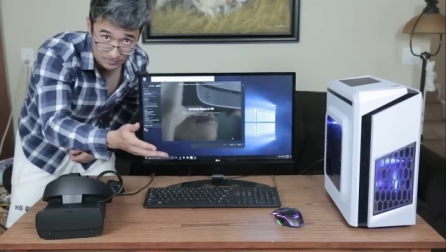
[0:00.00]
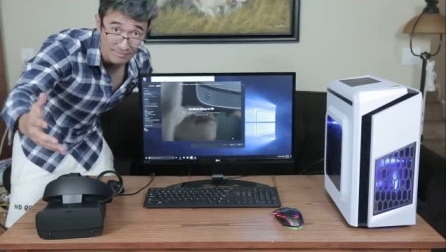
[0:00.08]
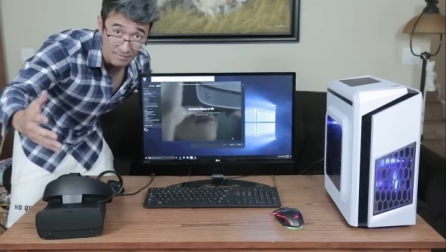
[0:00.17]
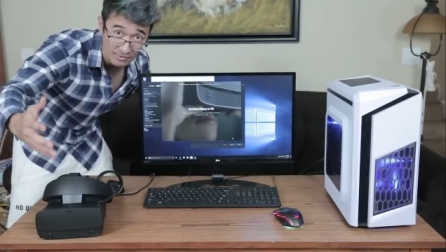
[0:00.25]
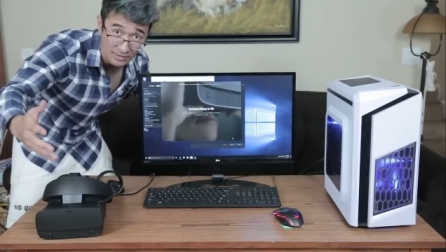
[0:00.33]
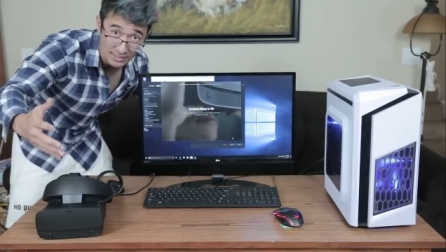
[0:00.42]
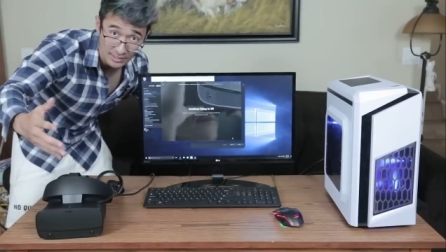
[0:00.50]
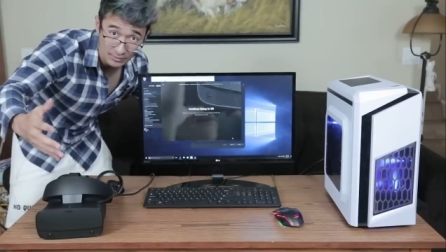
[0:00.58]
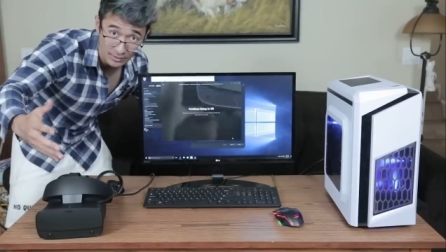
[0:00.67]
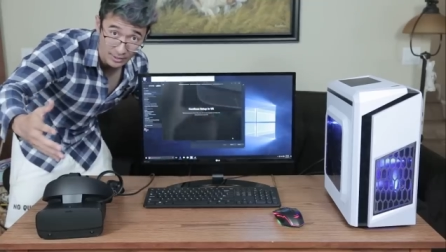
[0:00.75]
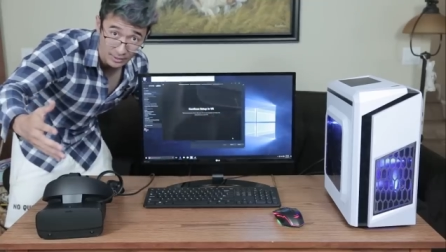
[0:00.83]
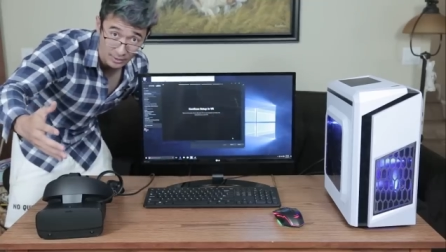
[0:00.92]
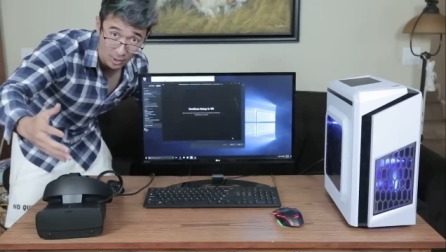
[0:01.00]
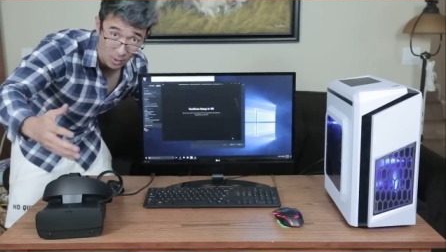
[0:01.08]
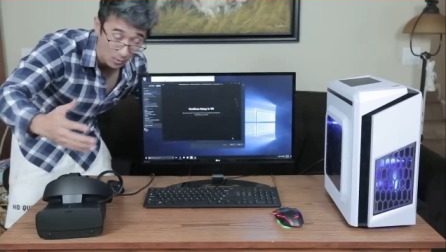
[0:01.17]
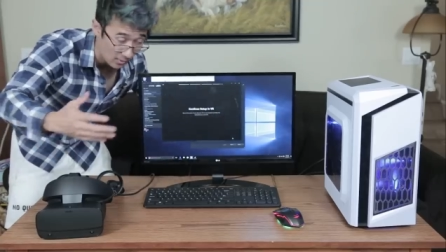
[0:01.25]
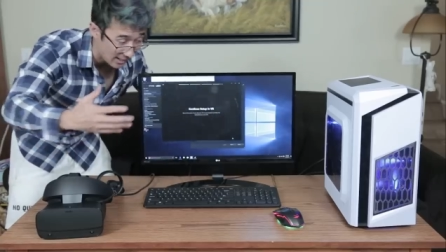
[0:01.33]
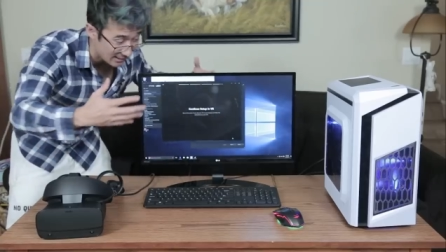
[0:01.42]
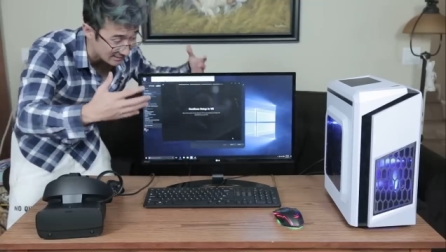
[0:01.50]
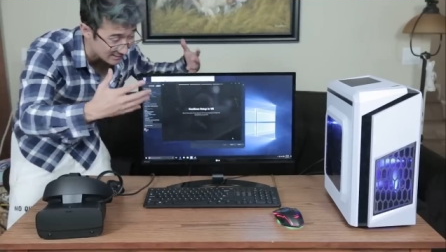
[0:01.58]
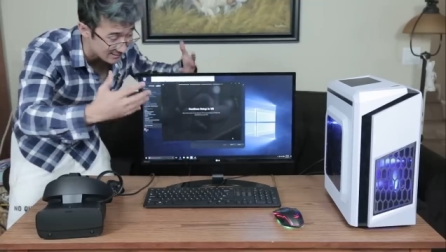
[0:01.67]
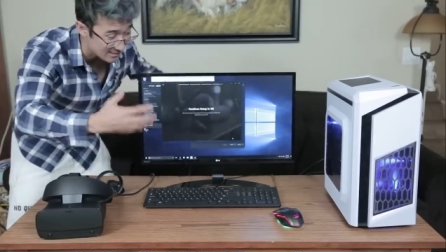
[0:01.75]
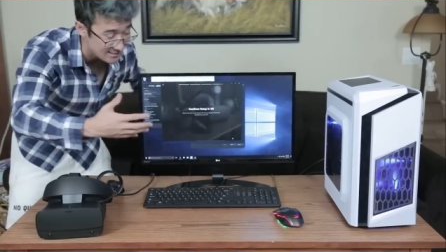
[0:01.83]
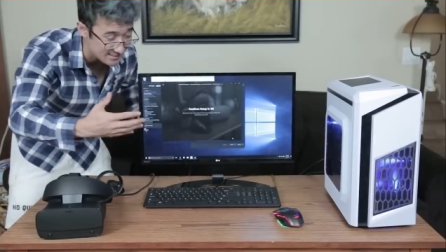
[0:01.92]
I have everything here ready to go and it
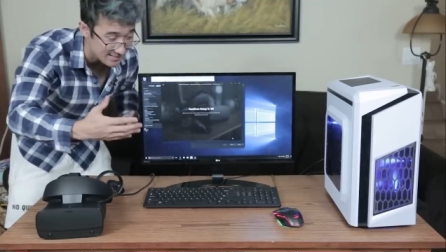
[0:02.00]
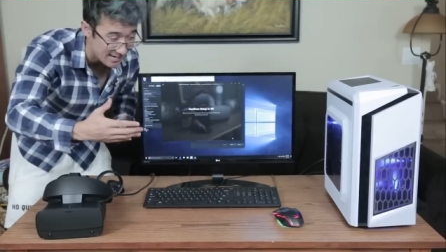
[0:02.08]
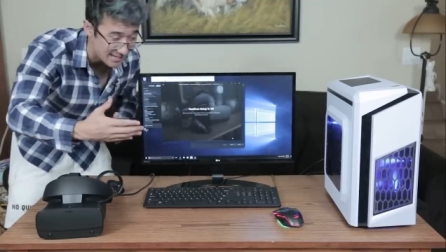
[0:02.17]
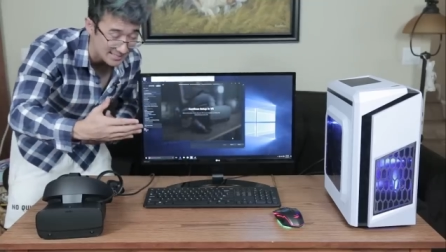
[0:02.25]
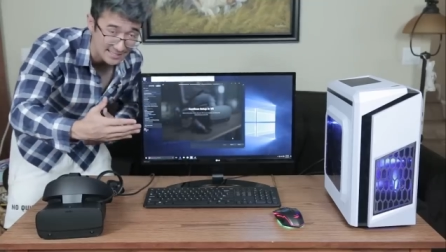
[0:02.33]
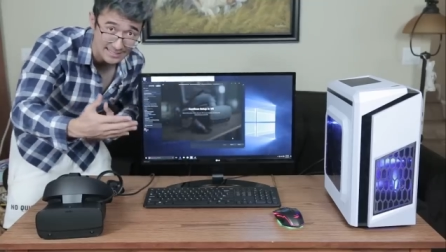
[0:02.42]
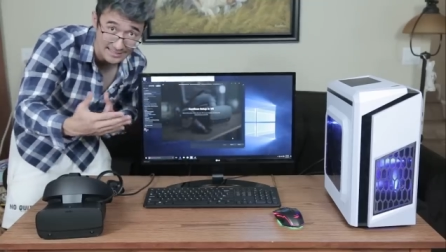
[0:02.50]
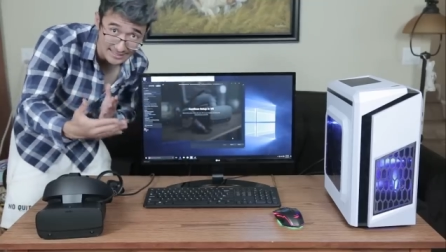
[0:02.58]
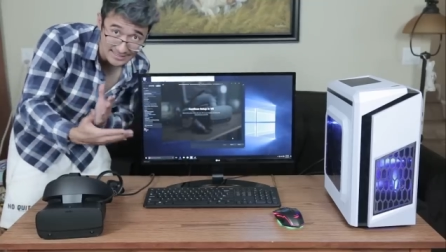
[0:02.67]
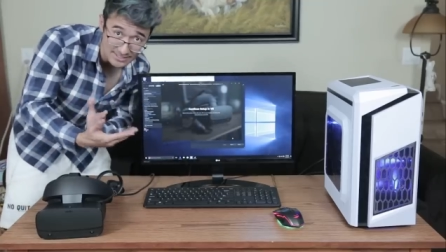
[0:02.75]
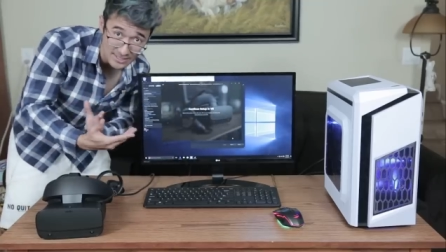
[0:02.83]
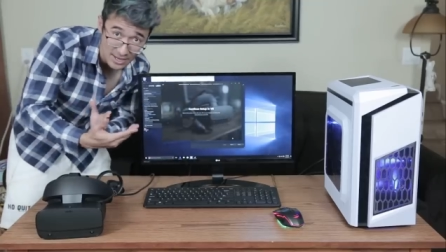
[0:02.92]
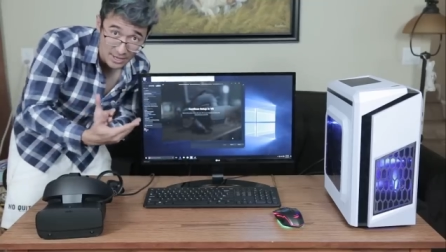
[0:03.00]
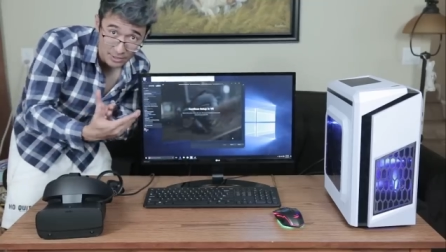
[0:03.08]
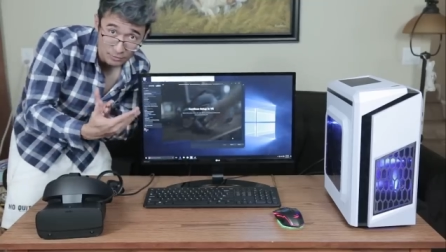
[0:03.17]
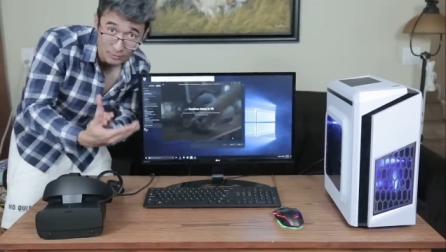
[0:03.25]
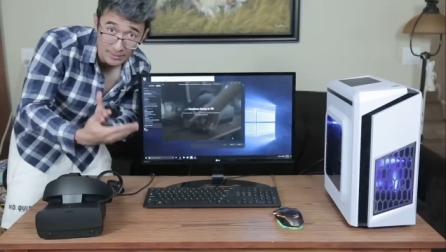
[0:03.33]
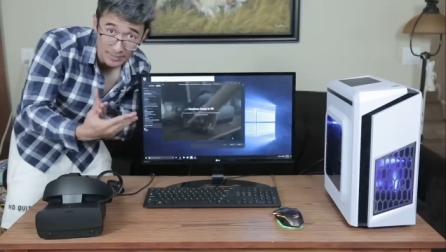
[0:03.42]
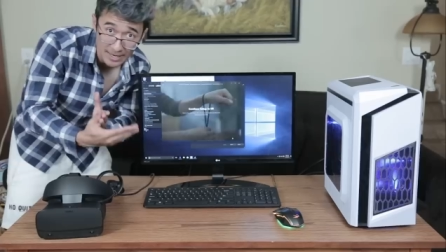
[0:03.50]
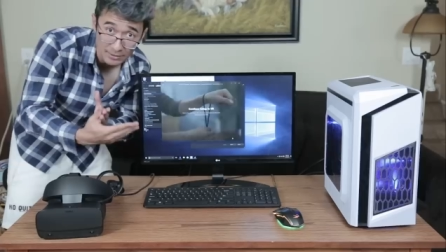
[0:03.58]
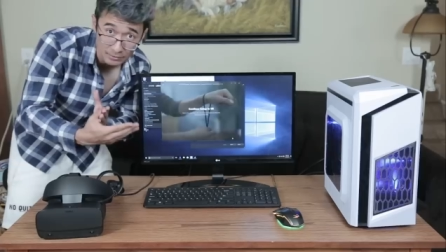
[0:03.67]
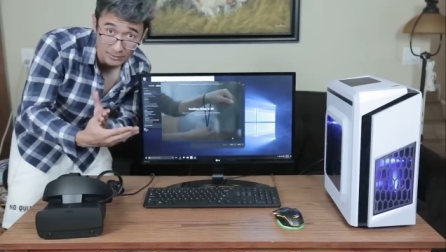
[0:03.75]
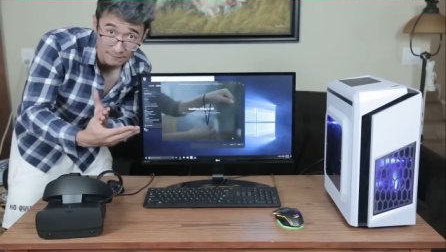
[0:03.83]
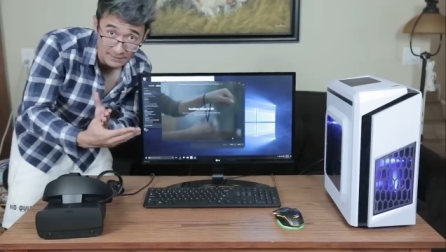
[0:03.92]
says that I need at least three by
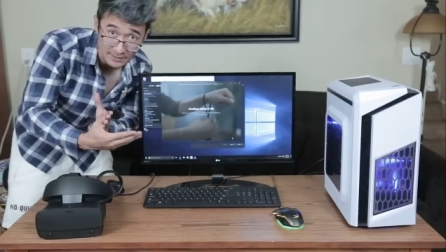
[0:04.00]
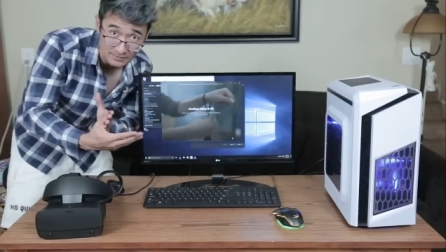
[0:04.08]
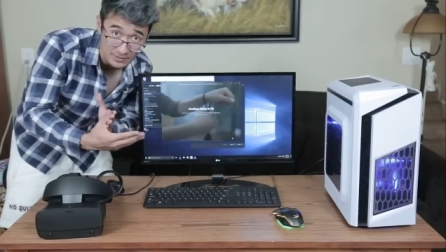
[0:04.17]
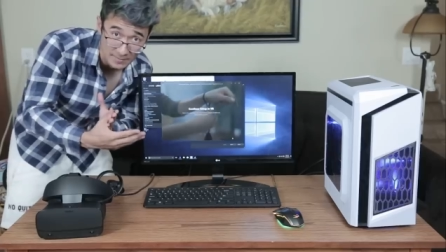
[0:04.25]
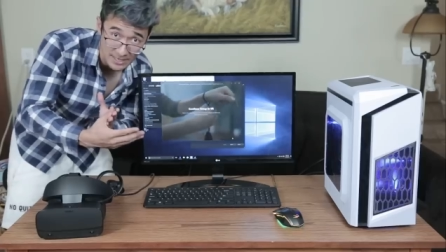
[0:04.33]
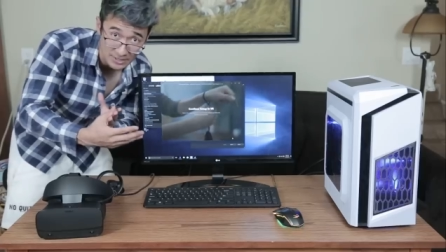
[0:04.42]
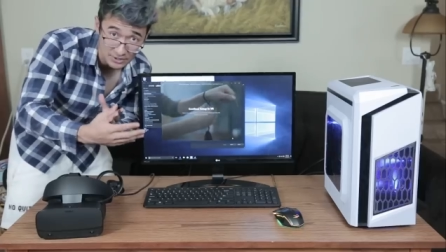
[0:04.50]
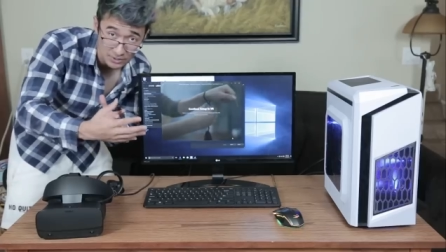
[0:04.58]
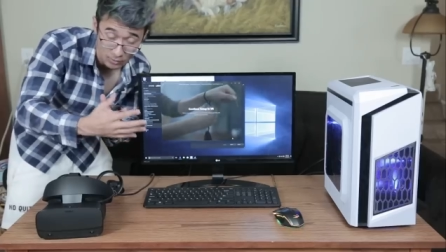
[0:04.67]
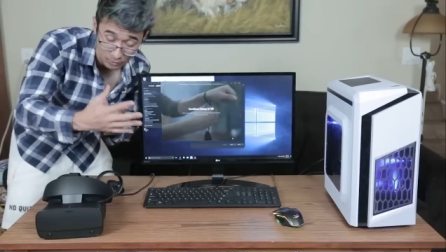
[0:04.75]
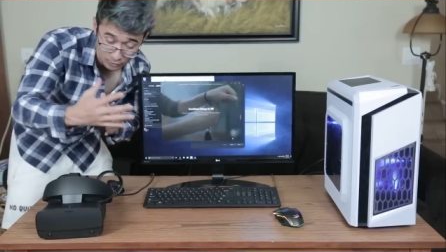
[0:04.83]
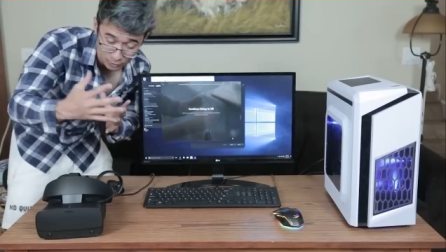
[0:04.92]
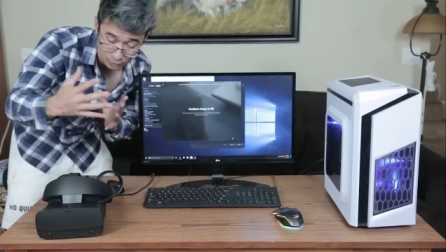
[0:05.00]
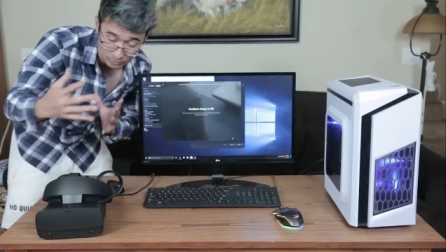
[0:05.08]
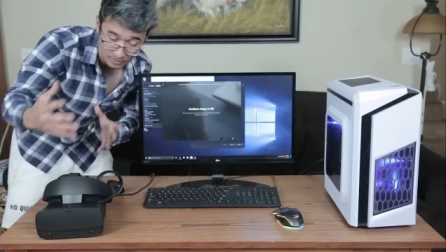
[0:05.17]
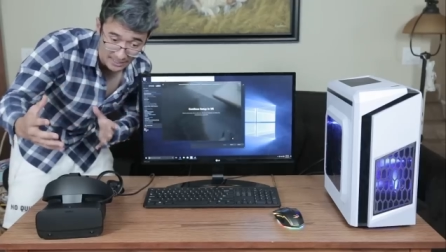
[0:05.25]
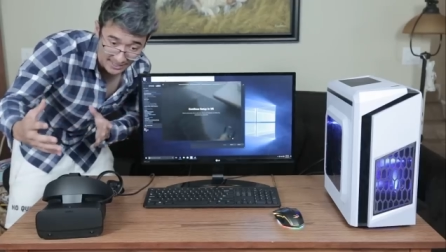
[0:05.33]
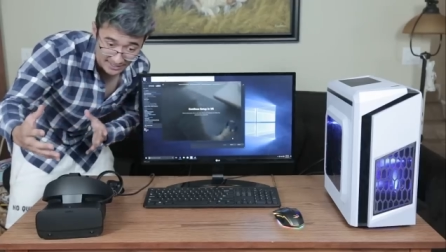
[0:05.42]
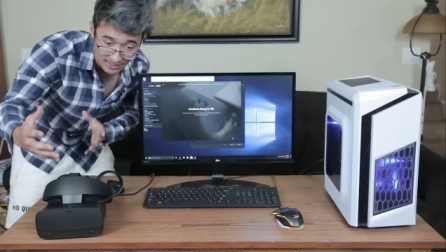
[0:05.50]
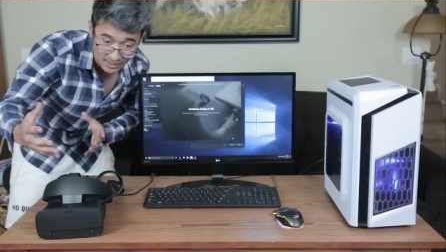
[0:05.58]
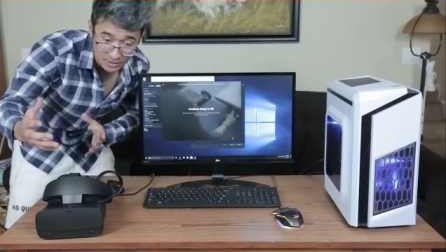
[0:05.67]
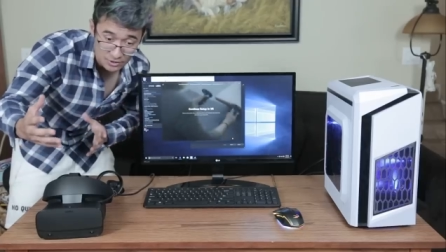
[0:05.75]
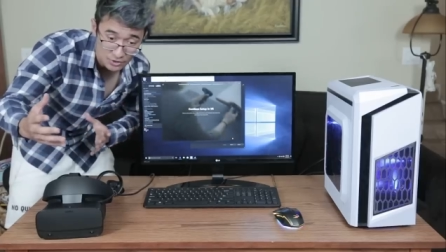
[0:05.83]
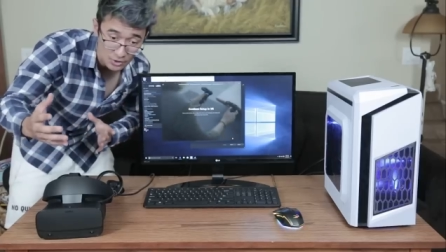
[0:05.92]
three feet of space in order to play.
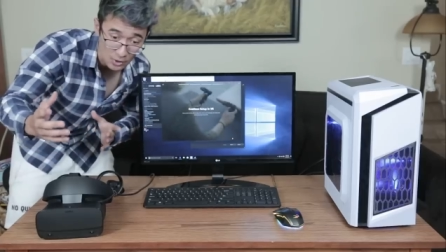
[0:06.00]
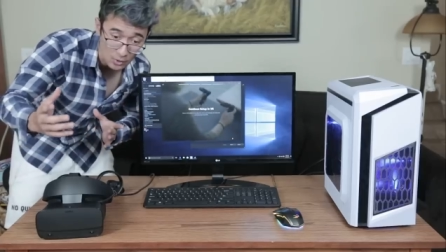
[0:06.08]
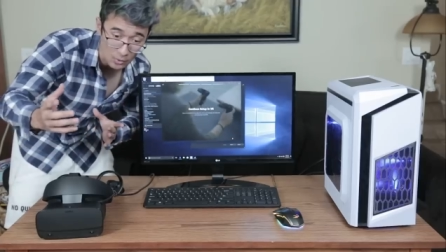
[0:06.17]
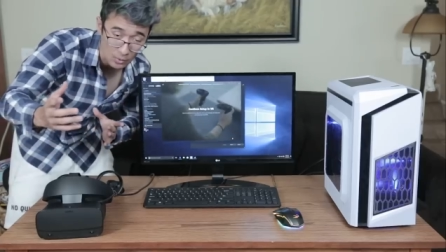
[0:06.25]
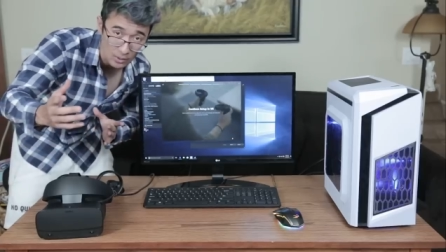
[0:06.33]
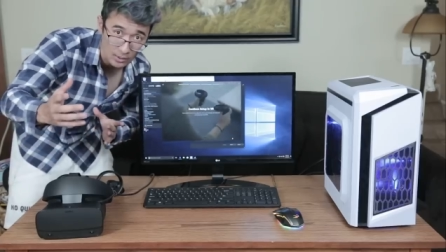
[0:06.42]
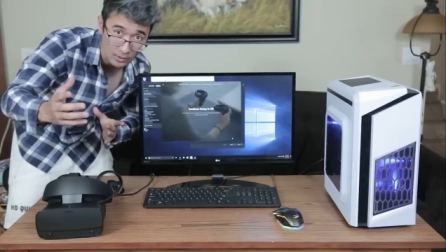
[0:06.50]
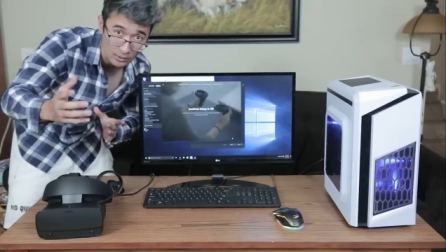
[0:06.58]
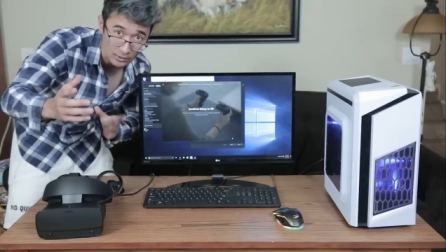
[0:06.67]
So